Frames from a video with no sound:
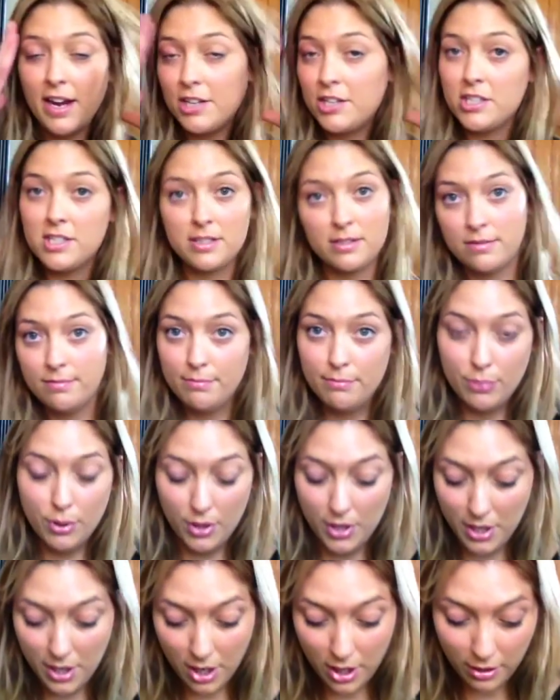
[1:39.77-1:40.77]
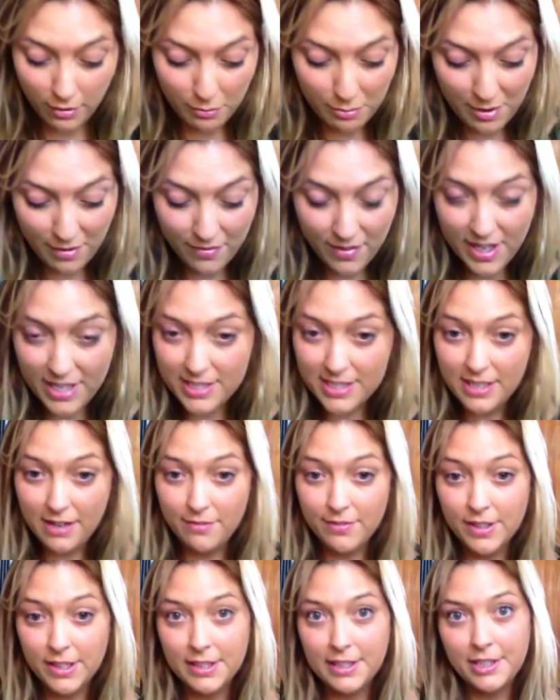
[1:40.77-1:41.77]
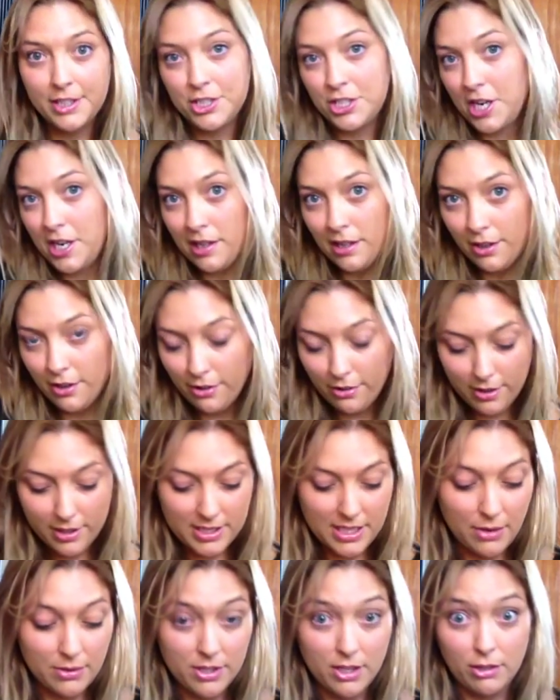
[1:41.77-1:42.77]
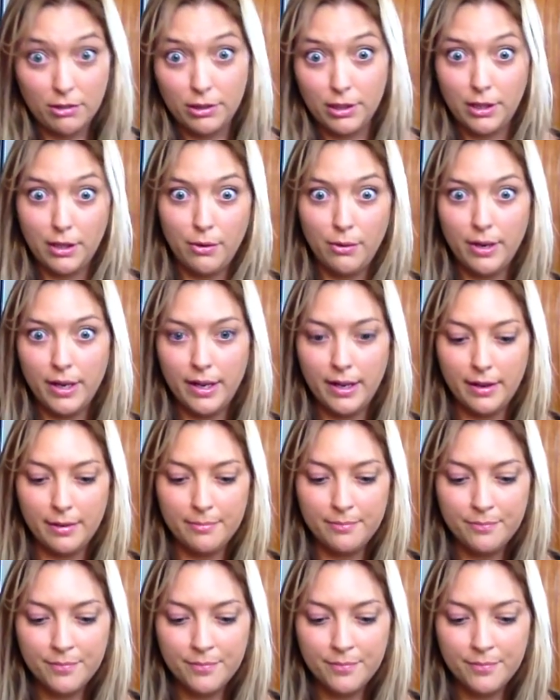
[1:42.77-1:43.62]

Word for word: I just put it all over my face, and I felt like J Lo because I was all glowy.